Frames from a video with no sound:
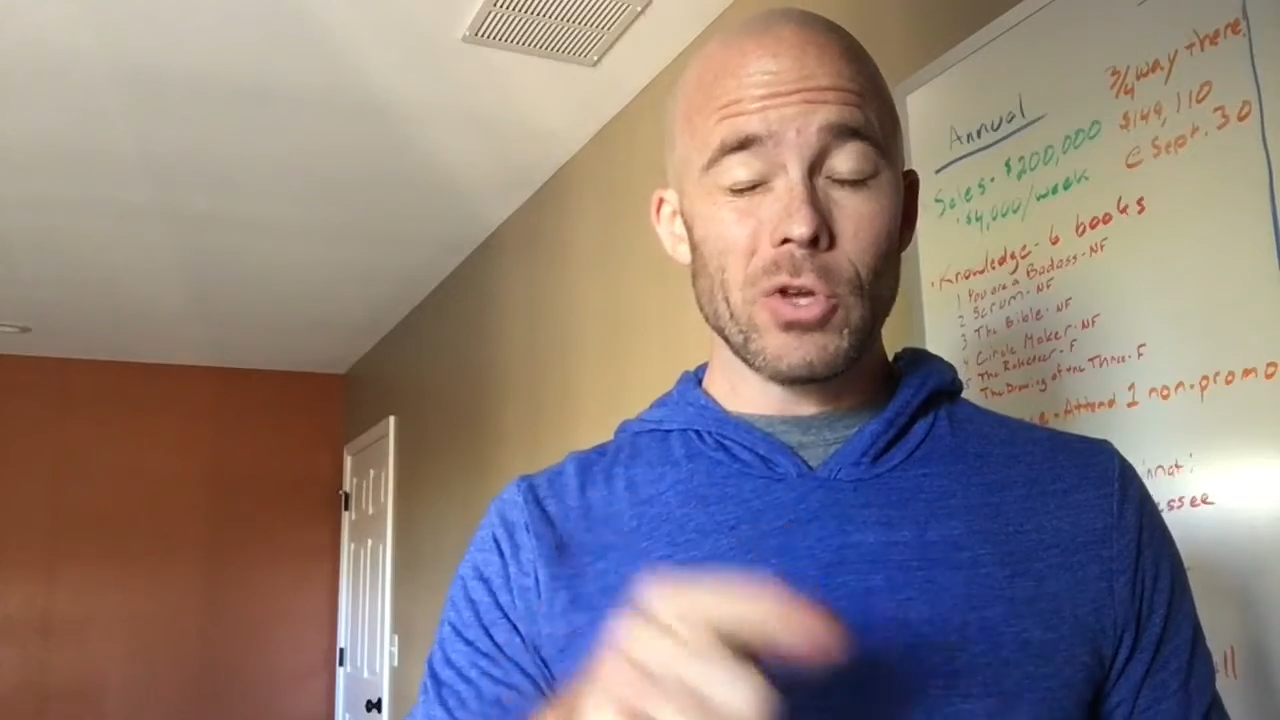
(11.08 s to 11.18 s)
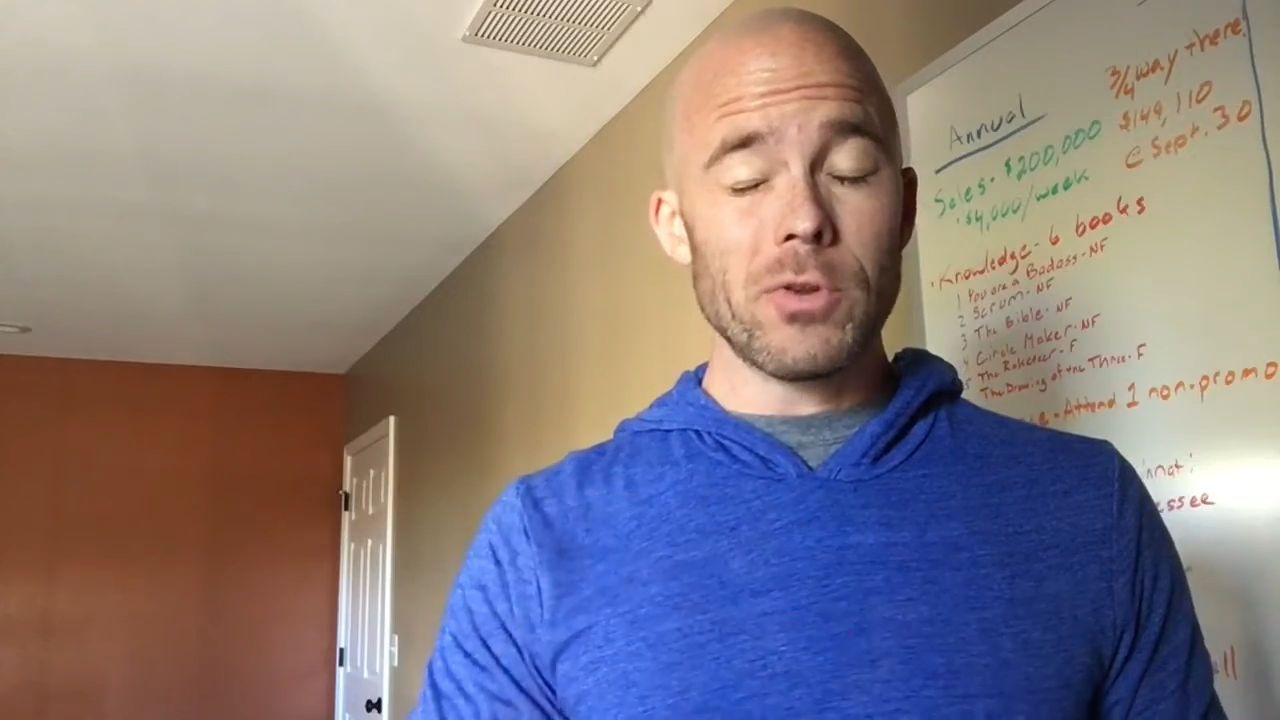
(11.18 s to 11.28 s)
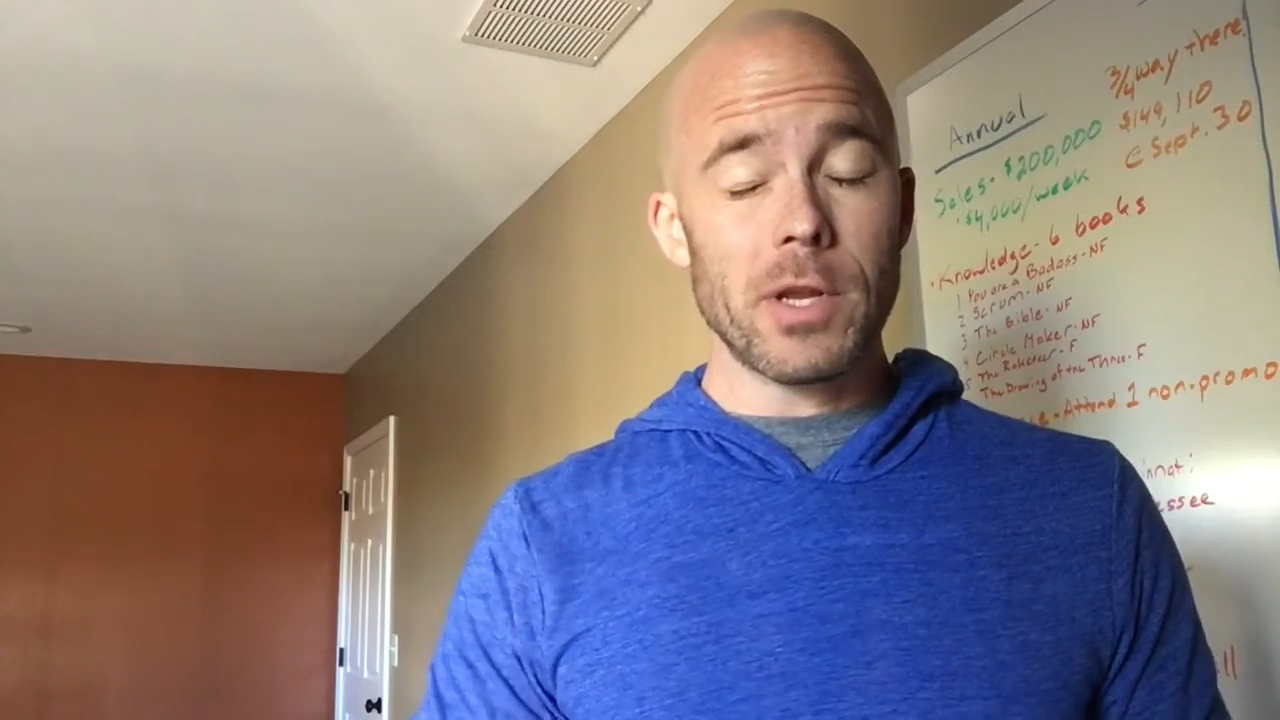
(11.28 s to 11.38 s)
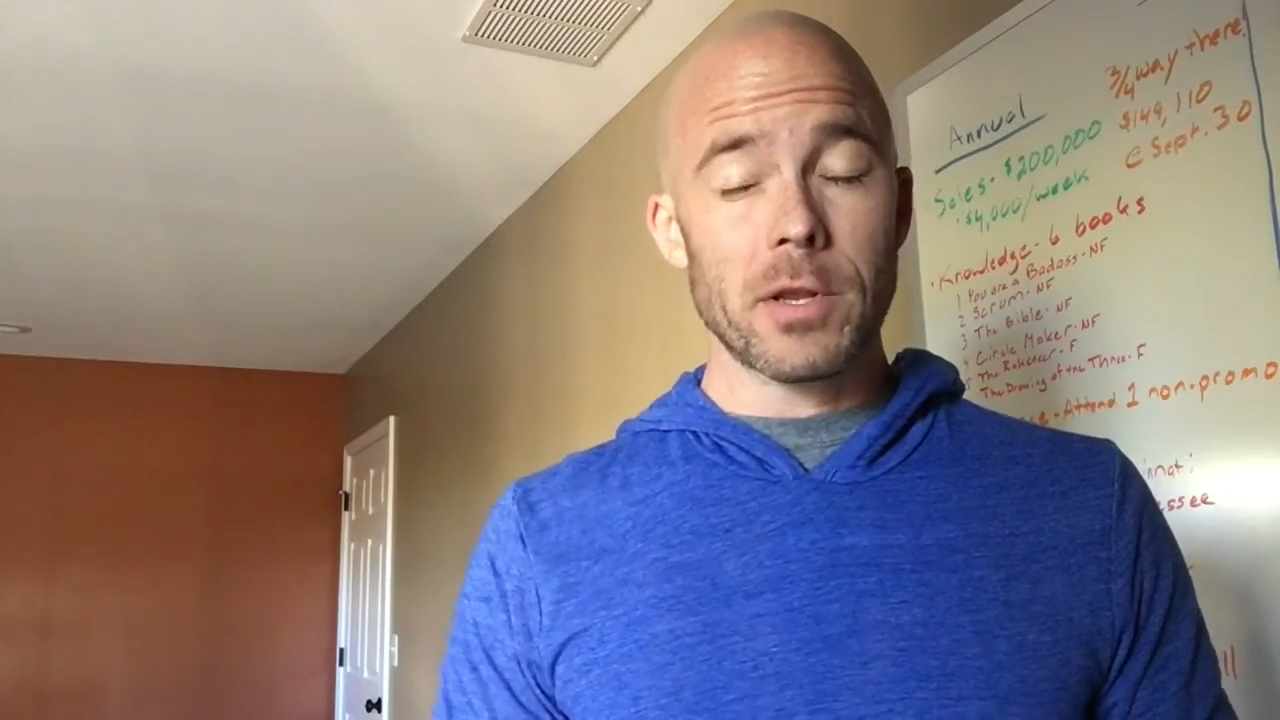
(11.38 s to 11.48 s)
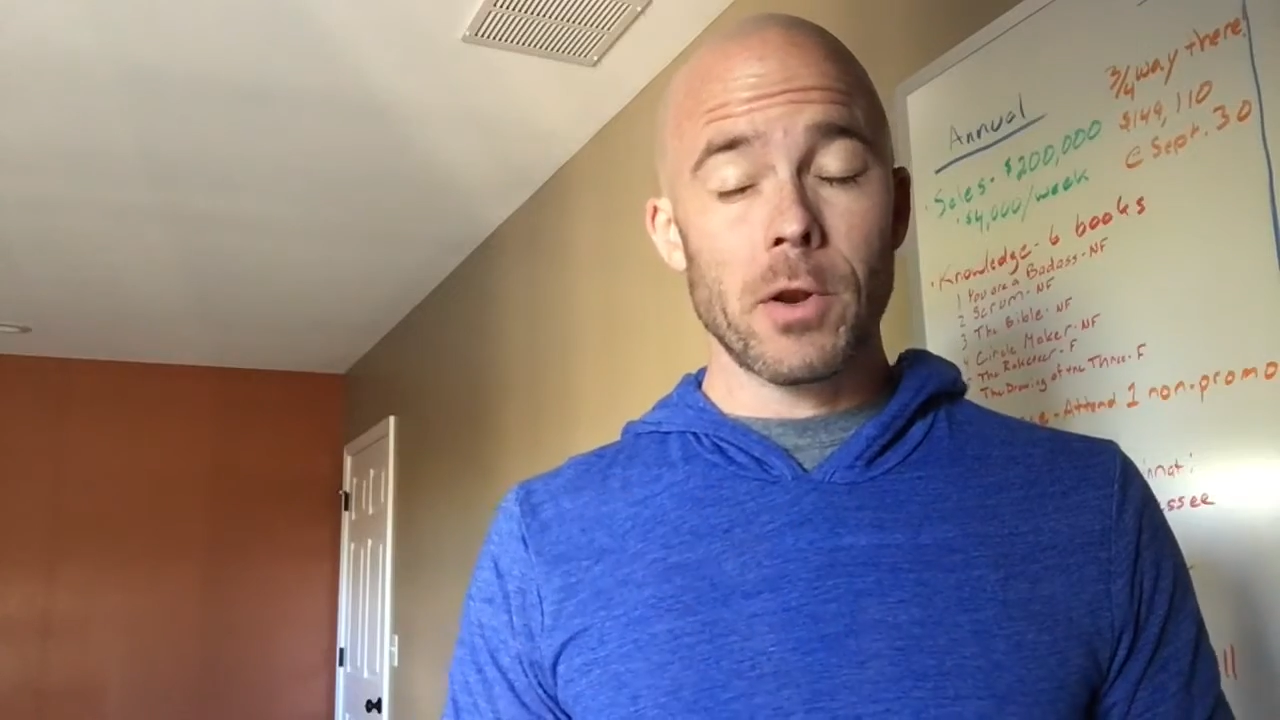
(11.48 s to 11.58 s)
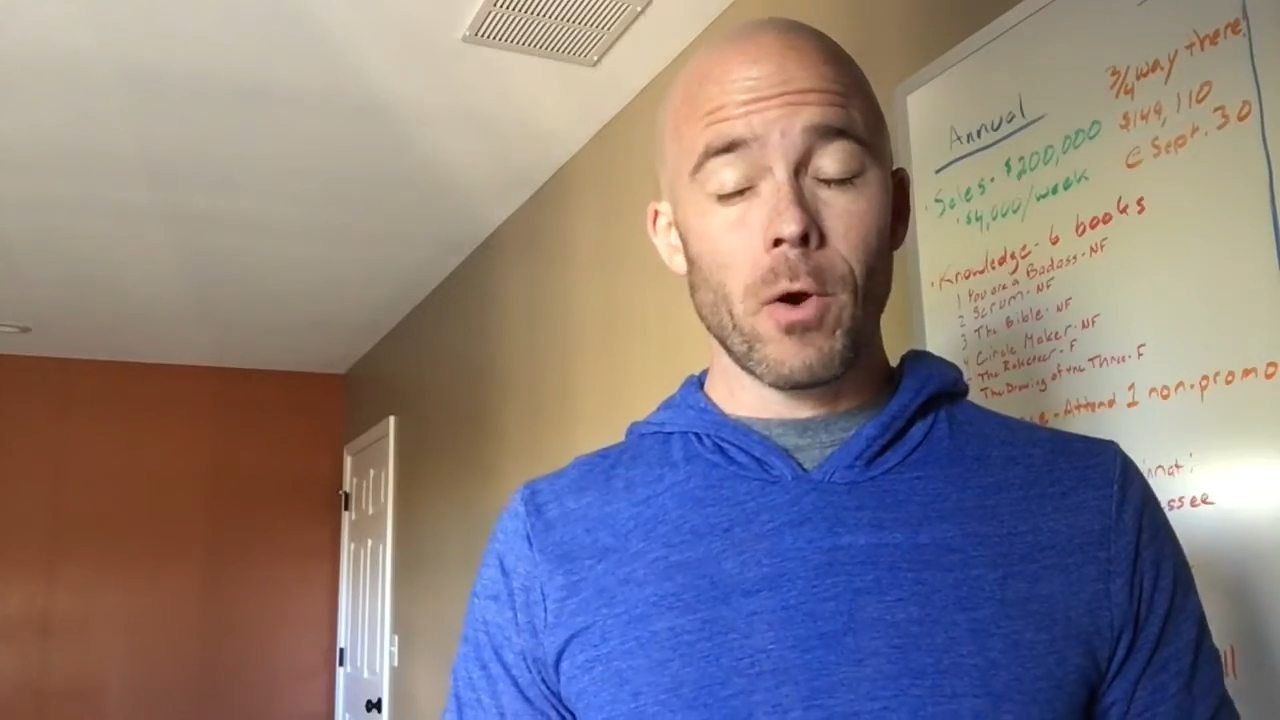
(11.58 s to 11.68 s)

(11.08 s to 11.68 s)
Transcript: you need to